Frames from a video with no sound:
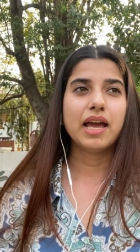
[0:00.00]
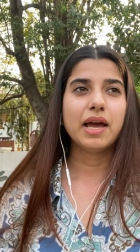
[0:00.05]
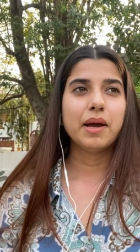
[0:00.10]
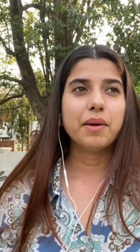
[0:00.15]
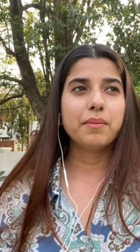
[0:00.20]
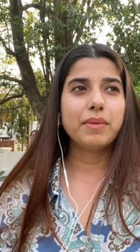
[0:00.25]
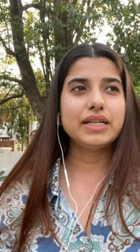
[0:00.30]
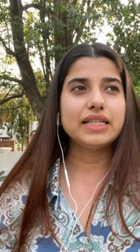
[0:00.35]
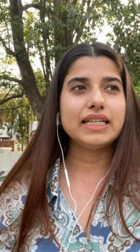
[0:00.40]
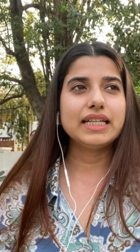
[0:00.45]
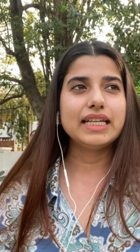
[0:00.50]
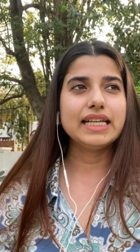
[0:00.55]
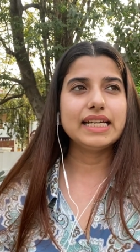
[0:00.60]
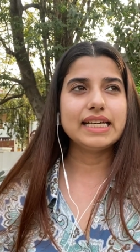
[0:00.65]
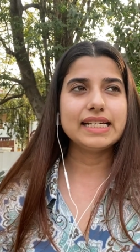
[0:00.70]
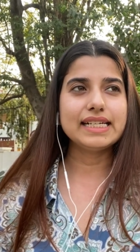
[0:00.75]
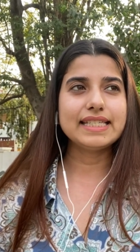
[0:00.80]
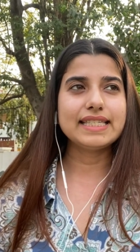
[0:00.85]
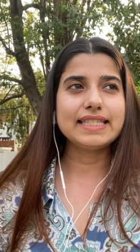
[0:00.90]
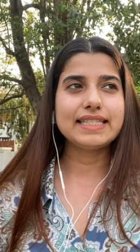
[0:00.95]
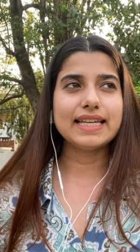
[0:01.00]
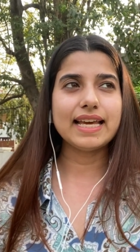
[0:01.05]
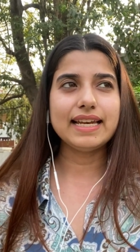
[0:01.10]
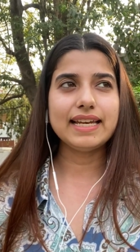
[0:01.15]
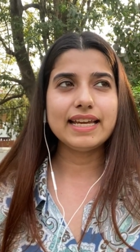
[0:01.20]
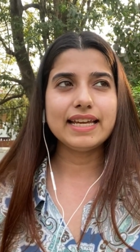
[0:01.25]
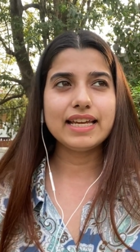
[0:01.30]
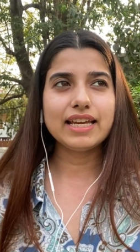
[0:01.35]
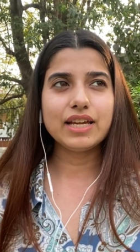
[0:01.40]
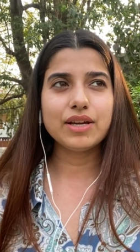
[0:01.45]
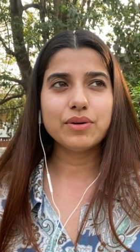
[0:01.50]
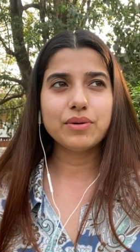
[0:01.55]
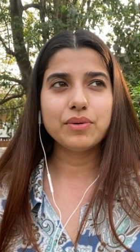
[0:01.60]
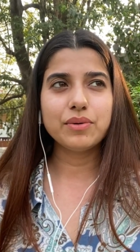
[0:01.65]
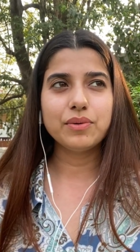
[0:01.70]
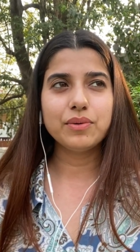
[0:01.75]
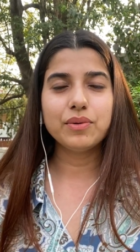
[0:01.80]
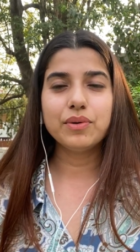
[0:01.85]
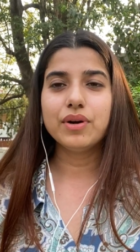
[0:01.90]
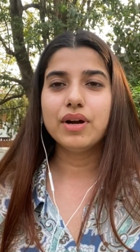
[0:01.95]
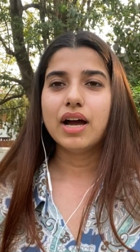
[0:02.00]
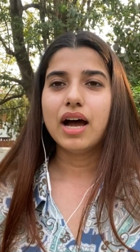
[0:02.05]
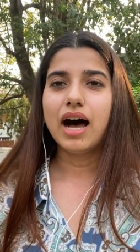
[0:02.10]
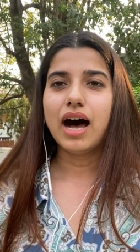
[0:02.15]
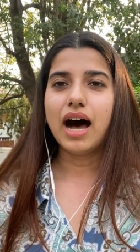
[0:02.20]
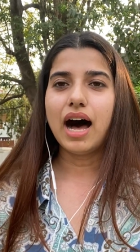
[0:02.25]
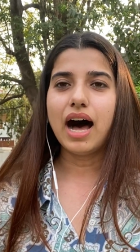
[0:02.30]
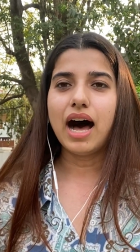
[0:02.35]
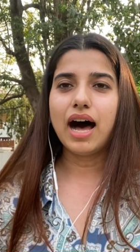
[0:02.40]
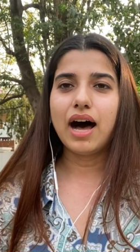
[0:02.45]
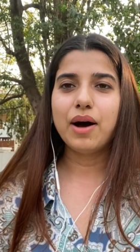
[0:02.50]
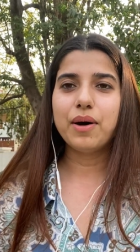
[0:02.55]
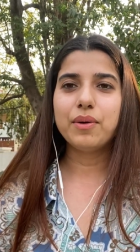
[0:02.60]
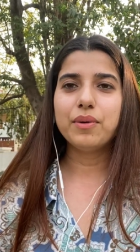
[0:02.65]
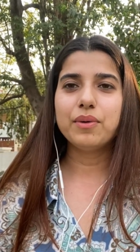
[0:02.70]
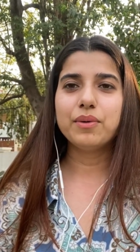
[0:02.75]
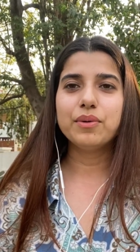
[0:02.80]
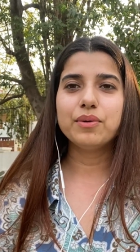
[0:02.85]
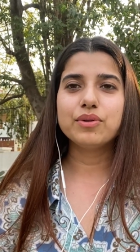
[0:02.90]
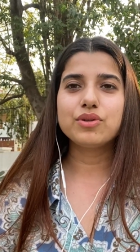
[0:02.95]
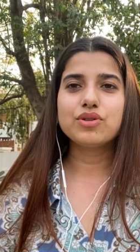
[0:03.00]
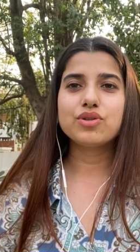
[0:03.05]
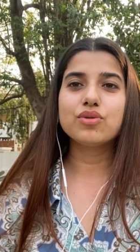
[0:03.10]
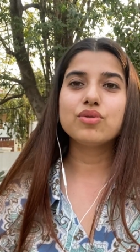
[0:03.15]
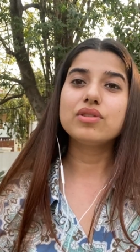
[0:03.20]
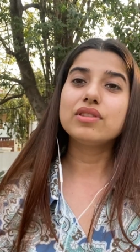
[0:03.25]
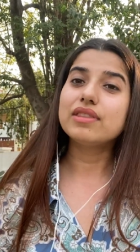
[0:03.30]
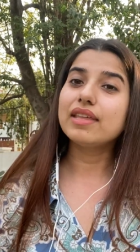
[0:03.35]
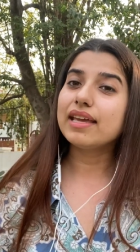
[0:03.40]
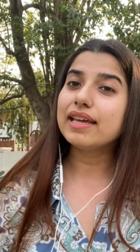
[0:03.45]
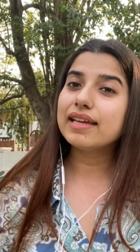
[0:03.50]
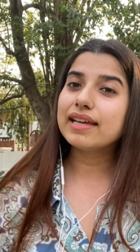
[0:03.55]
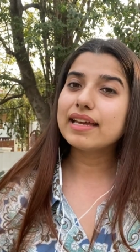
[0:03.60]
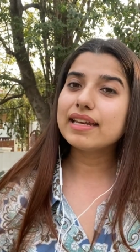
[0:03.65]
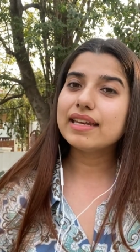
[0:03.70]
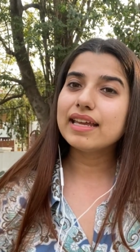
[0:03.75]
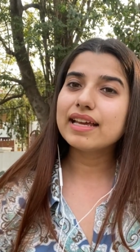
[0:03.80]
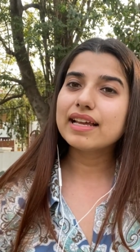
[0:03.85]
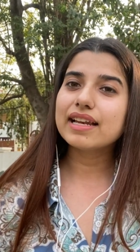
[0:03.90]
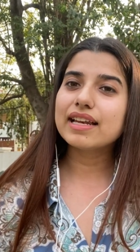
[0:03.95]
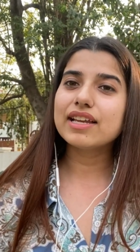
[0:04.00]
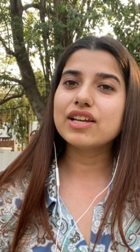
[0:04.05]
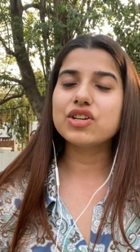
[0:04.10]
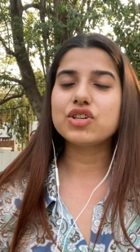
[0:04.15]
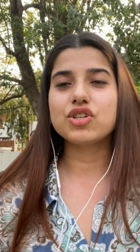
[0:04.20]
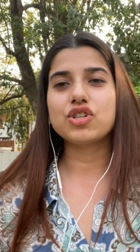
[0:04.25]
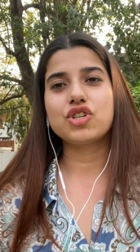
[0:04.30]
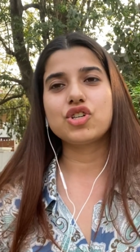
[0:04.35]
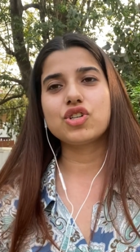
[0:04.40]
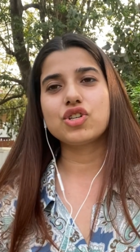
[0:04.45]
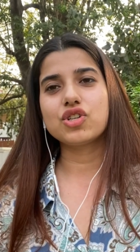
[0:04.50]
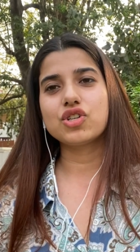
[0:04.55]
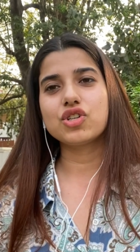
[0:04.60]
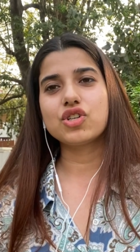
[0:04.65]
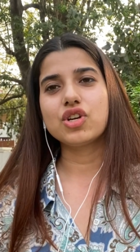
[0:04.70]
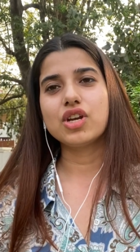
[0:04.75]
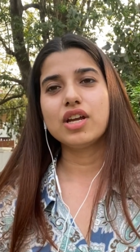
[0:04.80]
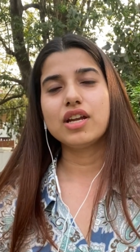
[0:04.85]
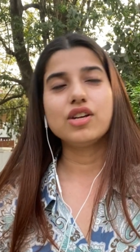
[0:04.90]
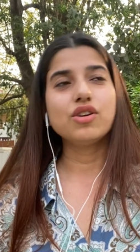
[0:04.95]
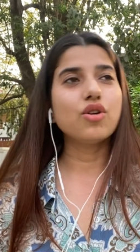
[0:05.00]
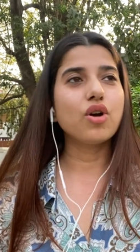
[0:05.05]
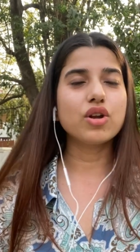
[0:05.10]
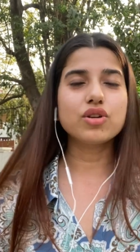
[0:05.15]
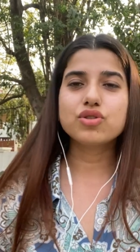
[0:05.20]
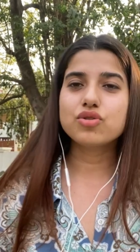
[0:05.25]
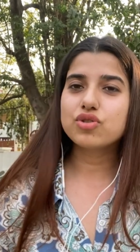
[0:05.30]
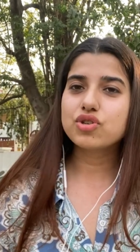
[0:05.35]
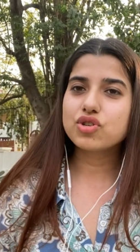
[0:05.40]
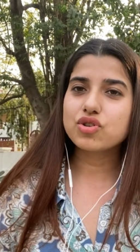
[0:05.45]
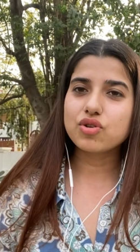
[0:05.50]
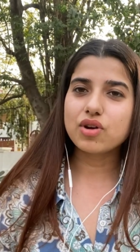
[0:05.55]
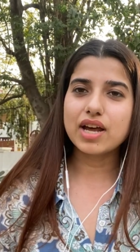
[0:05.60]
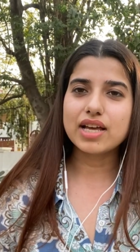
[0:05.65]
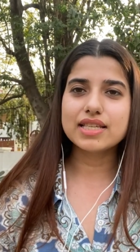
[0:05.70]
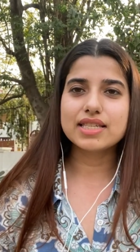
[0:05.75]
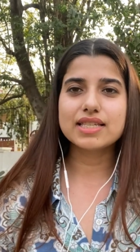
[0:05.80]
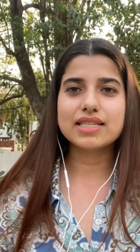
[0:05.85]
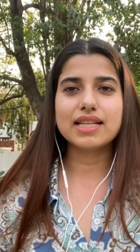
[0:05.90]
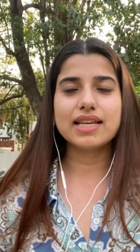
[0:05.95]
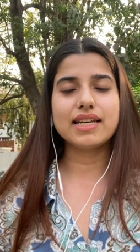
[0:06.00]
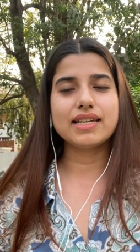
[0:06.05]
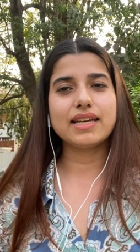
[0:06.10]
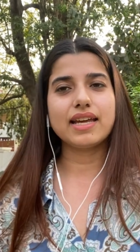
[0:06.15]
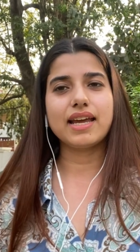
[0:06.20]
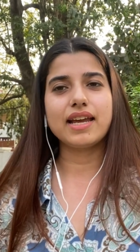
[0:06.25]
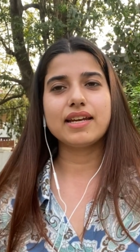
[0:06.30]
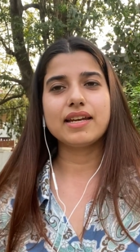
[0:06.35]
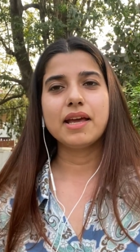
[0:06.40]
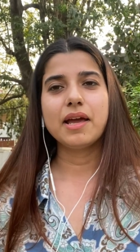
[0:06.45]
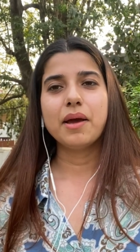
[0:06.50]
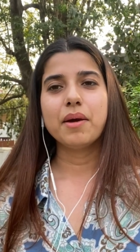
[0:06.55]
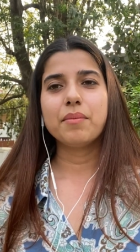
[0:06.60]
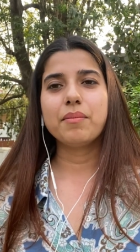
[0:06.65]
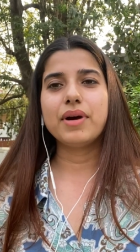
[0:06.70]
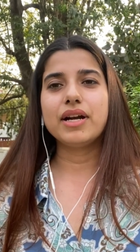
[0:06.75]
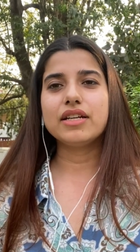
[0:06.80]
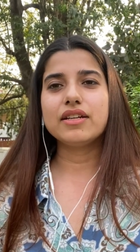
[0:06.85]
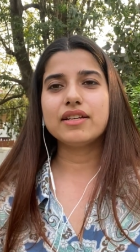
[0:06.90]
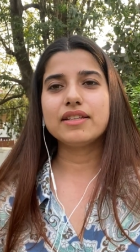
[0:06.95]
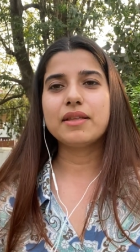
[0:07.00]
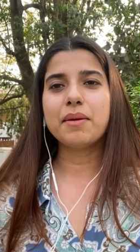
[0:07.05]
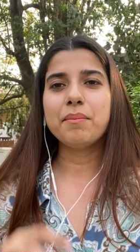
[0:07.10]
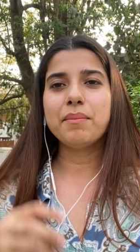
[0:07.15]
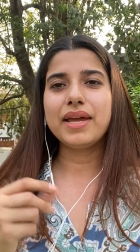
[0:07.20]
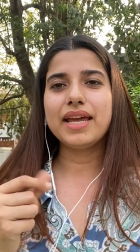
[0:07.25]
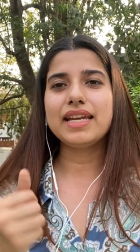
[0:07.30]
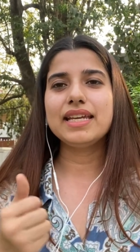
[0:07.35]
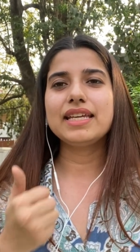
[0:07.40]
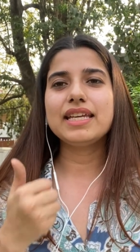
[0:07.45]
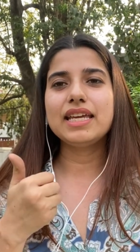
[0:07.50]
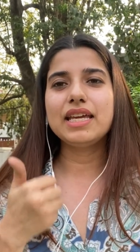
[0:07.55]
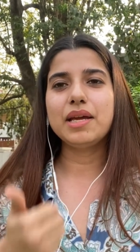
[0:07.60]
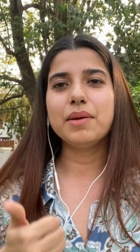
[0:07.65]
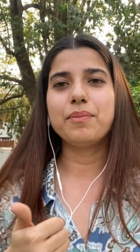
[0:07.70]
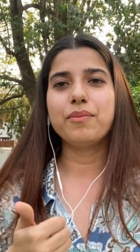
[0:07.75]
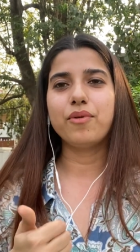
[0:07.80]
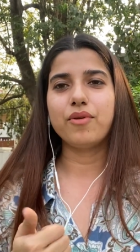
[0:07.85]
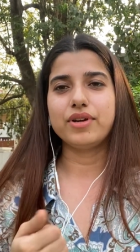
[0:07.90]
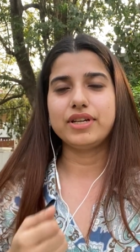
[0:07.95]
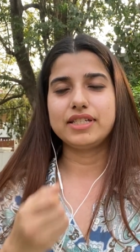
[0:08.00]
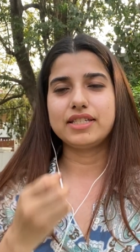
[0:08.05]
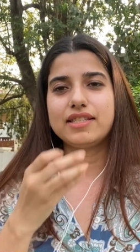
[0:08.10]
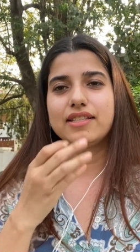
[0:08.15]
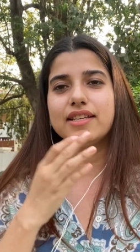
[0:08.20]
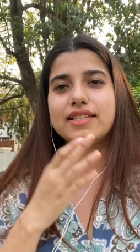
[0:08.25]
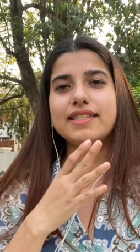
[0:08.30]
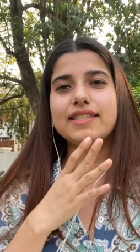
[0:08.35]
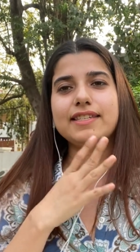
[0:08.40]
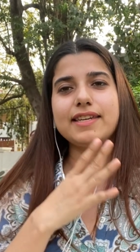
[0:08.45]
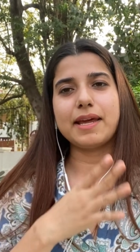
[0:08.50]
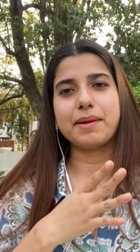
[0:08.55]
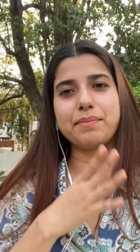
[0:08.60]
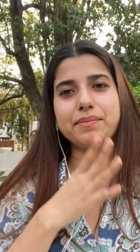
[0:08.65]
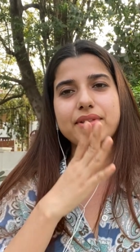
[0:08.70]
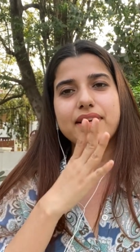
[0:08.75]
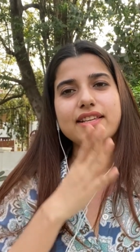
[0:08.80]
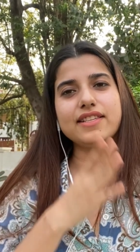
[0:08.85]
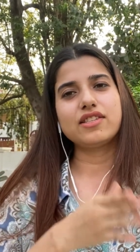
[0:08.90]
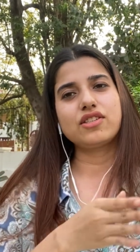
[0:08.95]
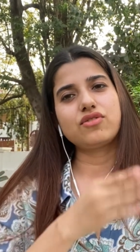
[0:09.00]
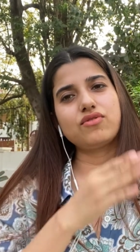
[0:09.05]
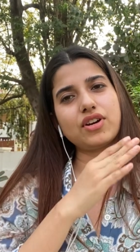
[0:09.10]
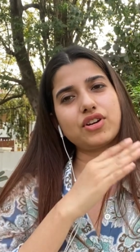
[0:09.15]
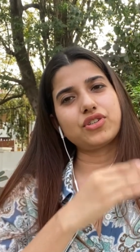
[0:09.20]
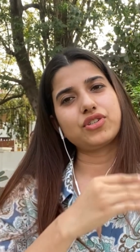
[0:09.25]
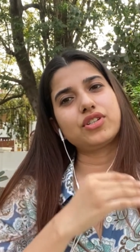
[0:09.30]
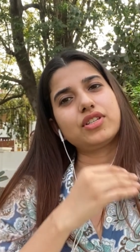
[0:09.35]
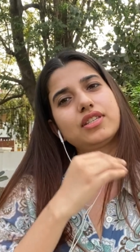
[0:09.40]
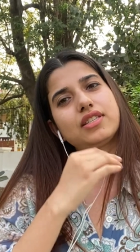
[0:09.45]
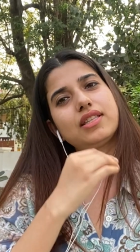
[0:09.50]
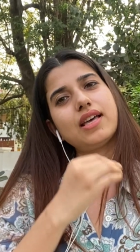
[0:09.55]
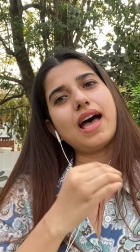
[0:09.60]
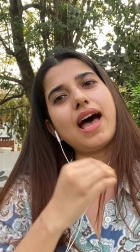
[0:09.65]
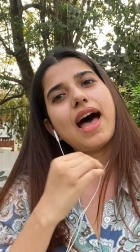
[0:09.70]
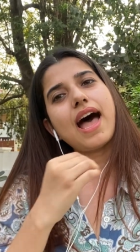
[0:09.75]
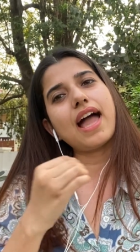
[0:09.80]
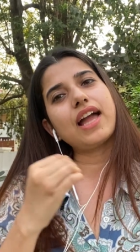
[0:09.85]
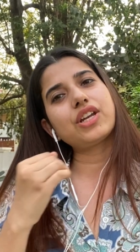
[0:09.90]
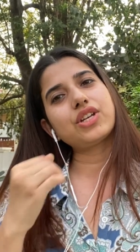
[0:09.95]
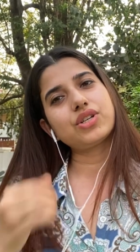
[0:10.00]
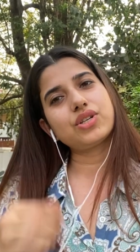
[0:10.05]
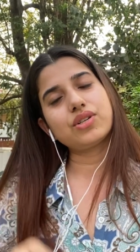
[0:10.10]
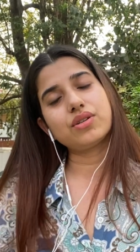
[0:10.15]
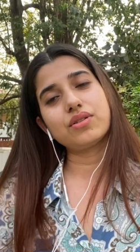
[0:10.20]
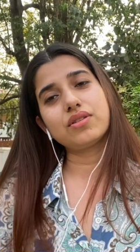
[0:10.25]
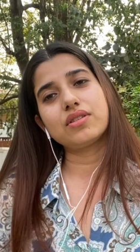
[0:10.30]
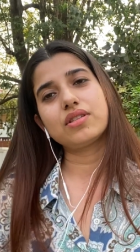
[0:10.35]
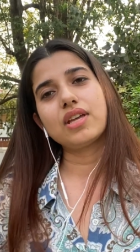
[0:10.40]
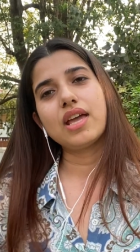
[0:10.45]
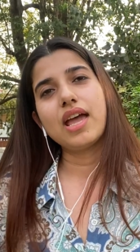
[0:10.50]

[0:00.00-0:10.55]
but he is telling you how to think in English, not to translate it, but the main key points, the step, the instructions, the actions,